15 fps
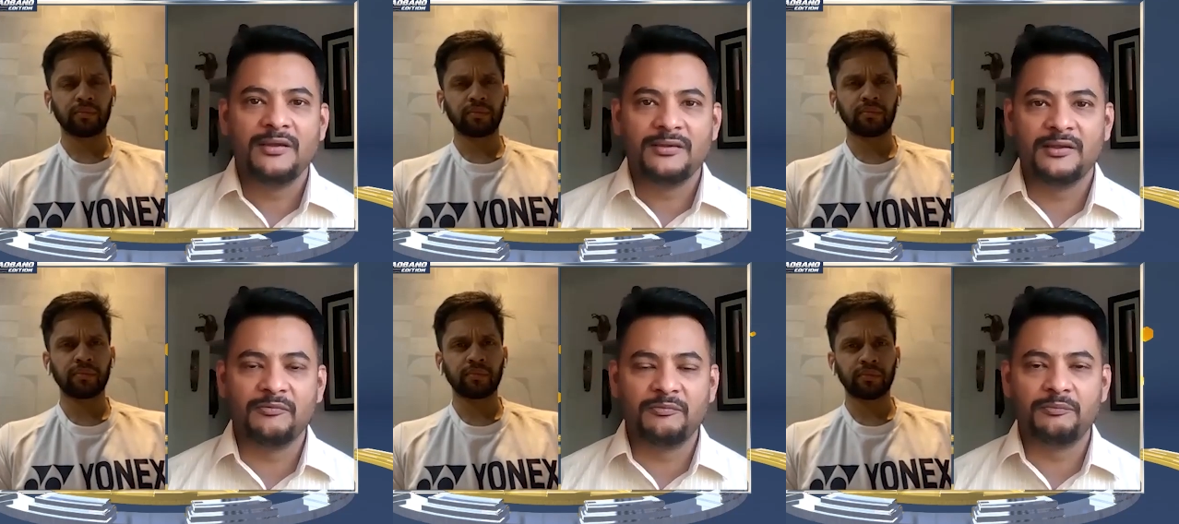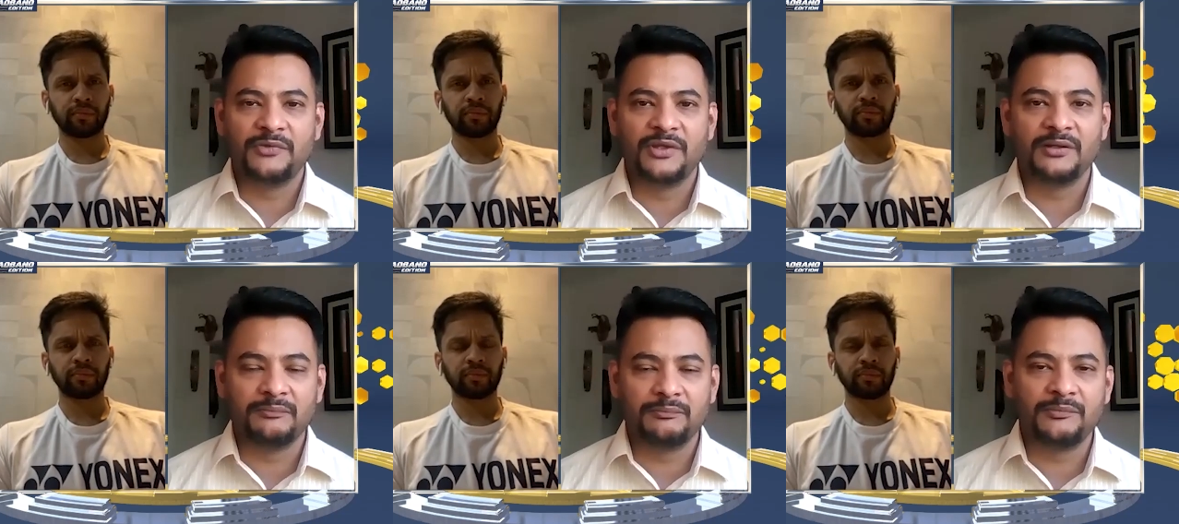Speaker 1: the,
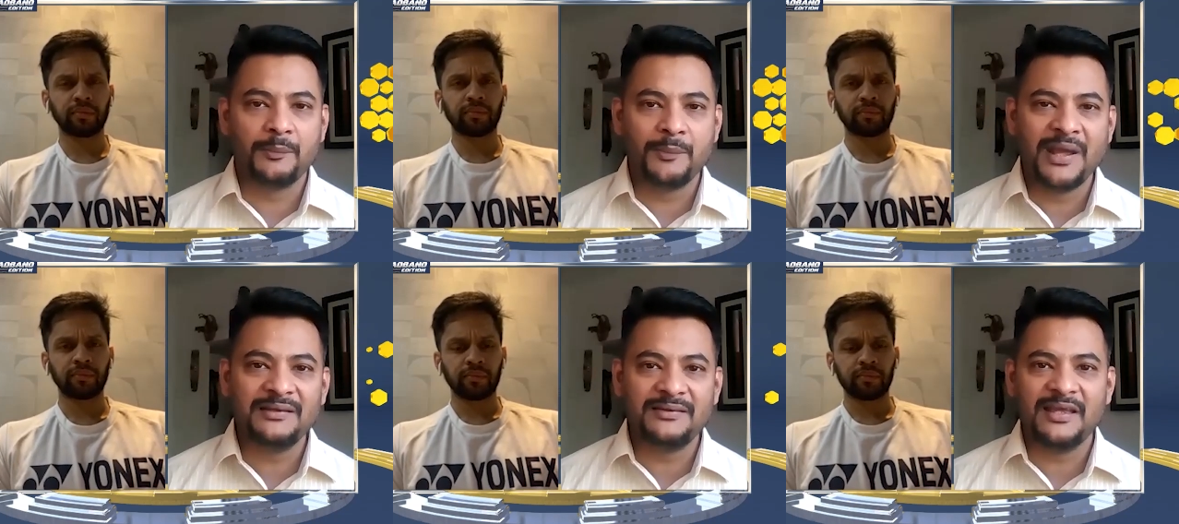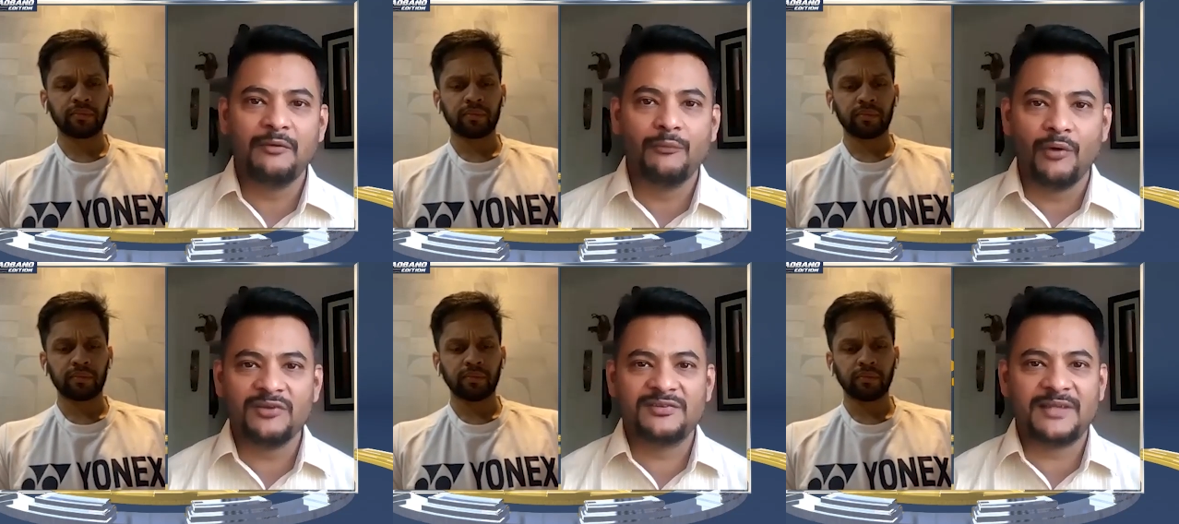the, the main thing
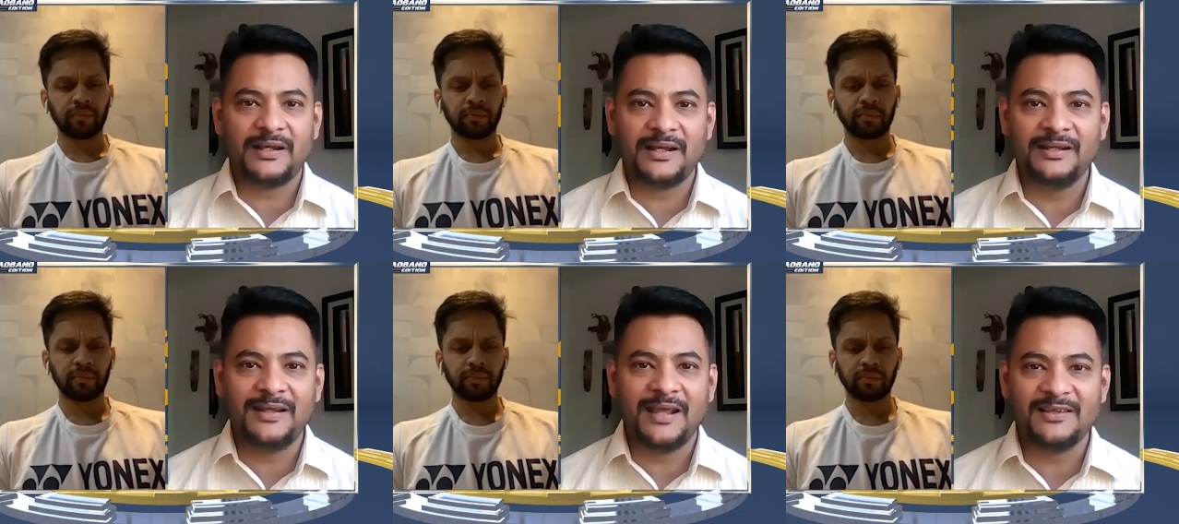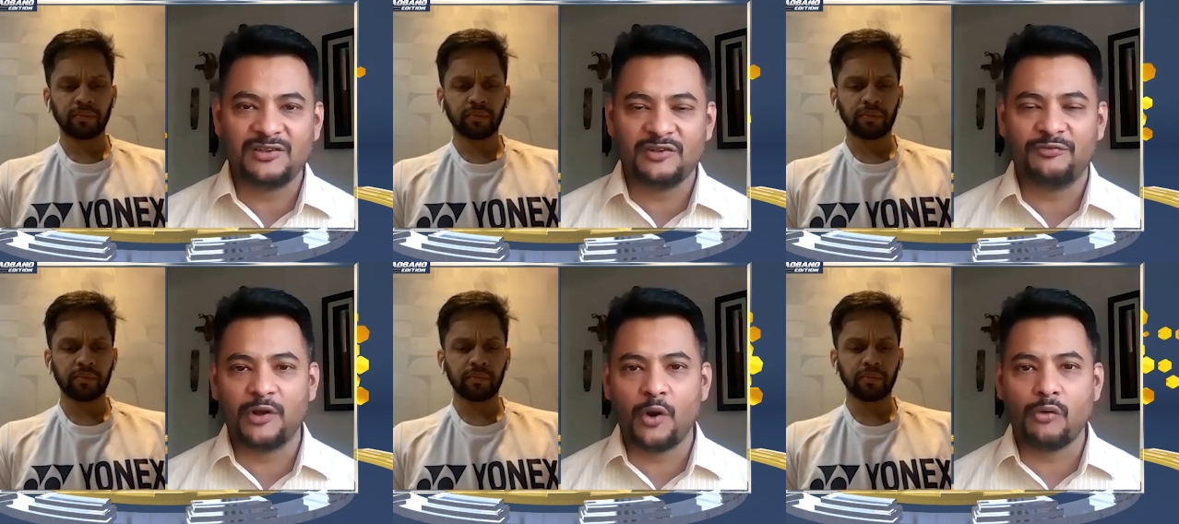was that in case
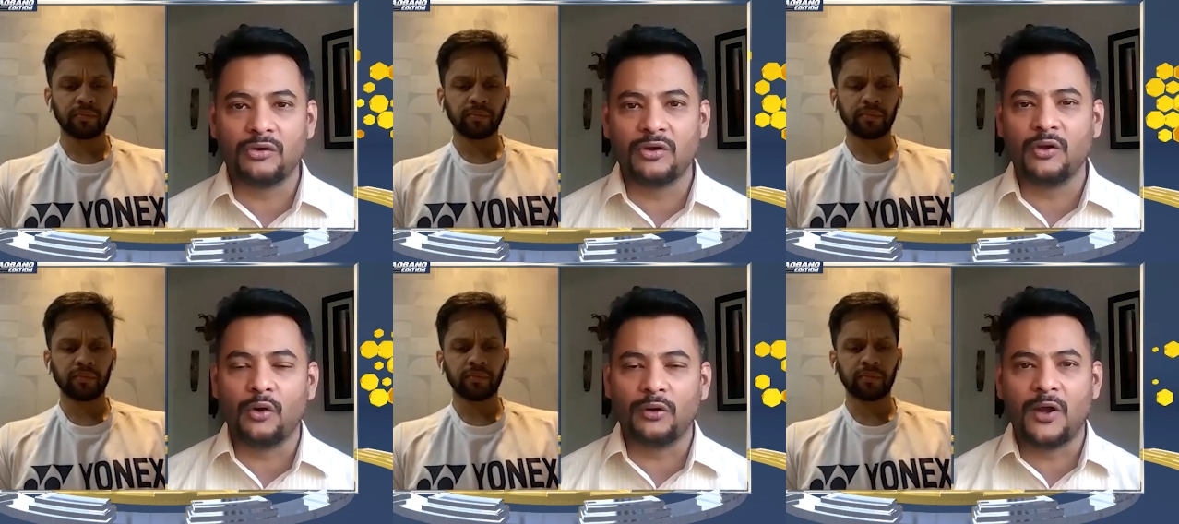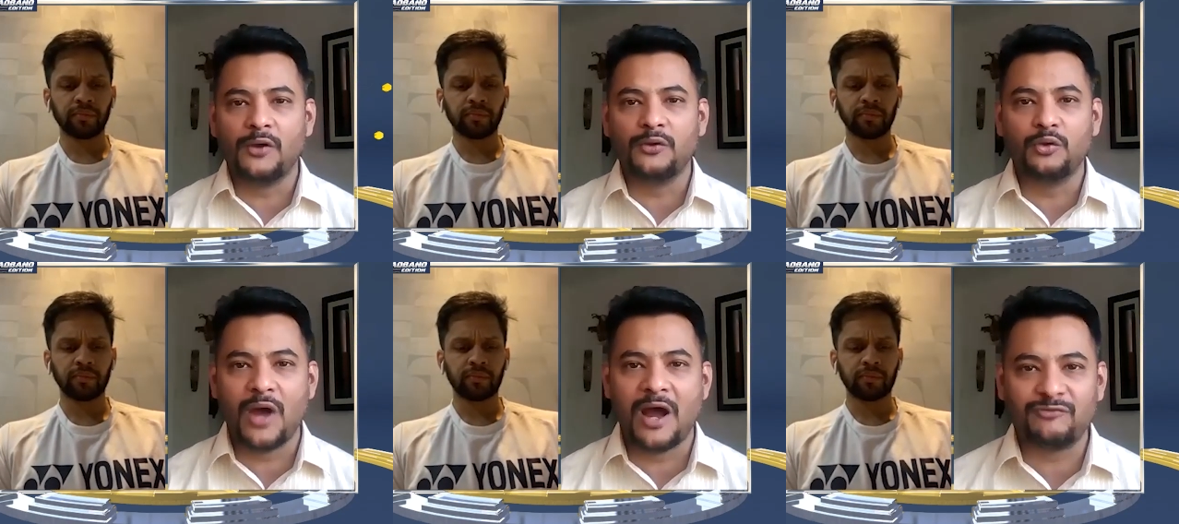of a longer lockdown,
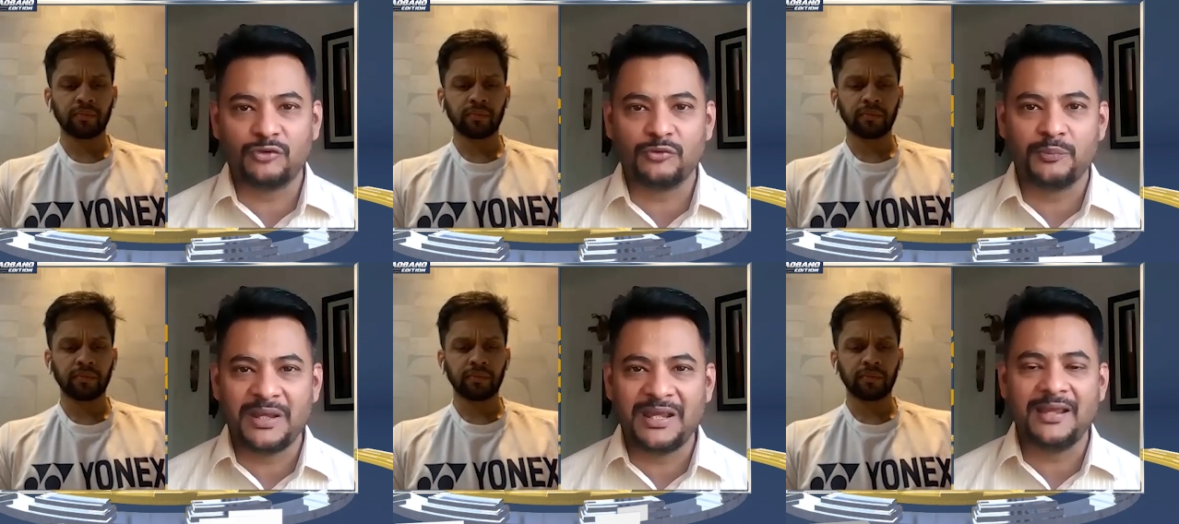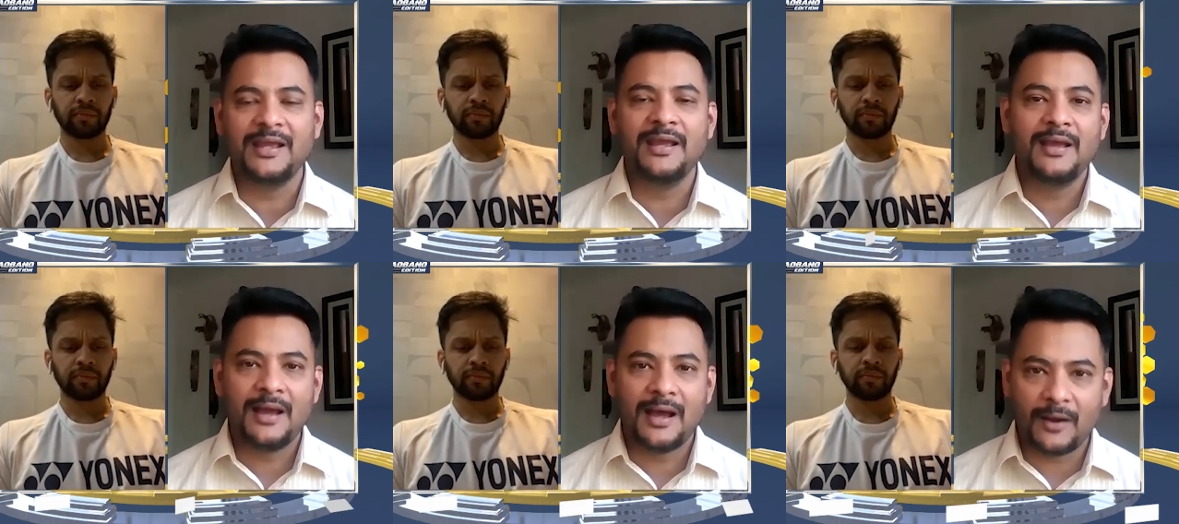you have to be
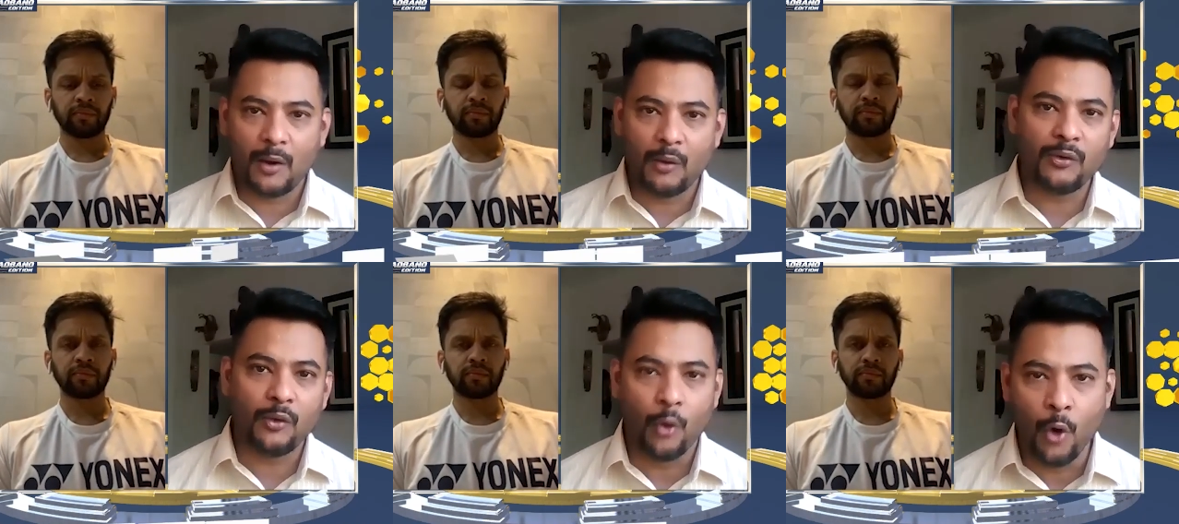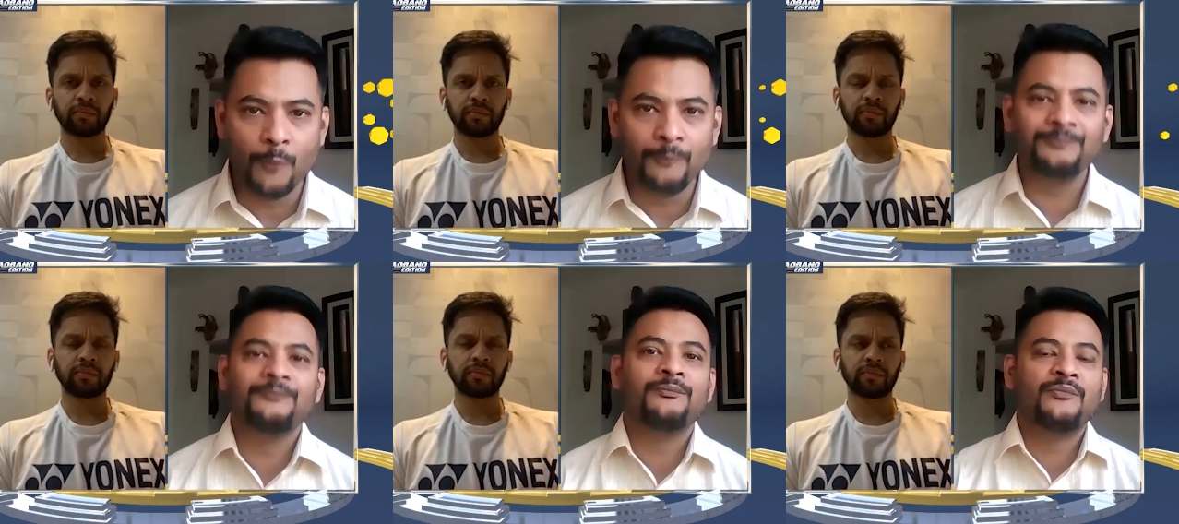around home.